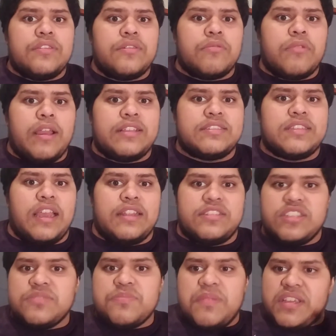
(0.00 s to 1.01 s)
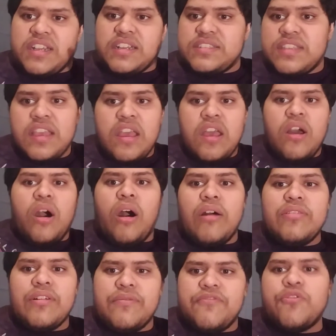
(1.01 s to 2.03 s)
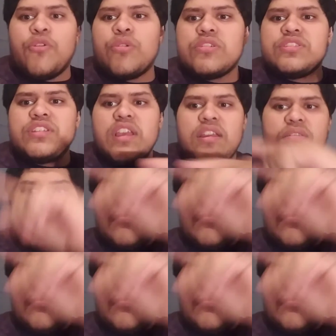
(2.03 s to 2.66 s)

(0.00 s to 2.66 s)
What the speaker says: the right side, just because all the force,